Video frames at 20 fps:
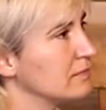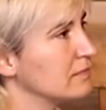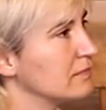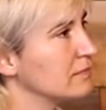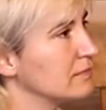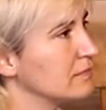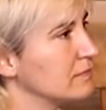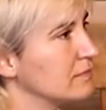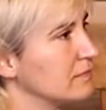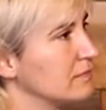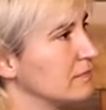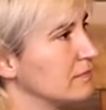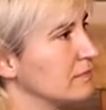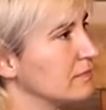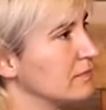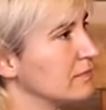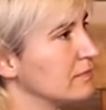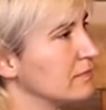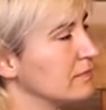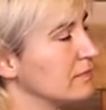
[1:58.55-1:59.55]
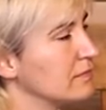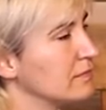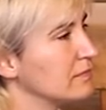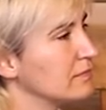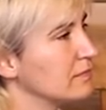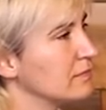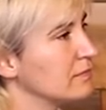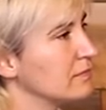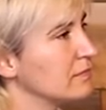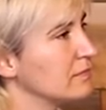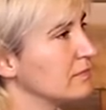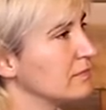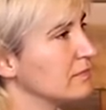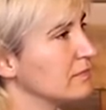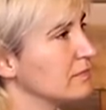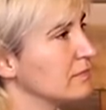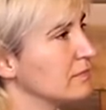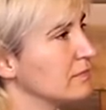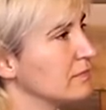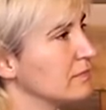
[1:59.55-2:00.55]

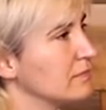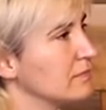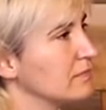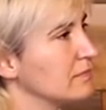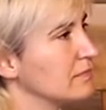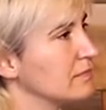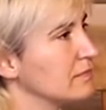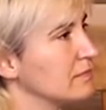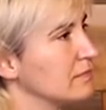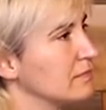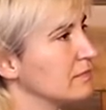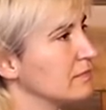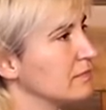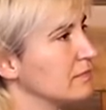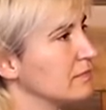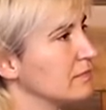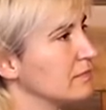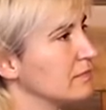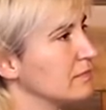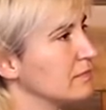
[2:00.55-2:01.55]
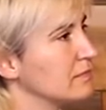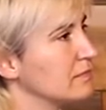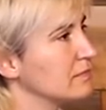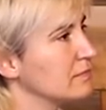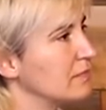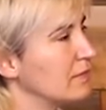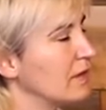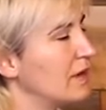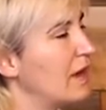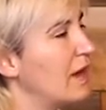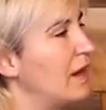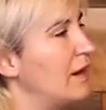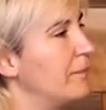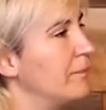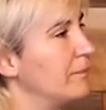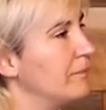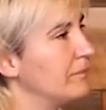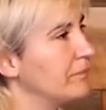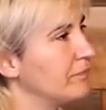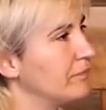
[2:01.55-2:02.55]
(silent)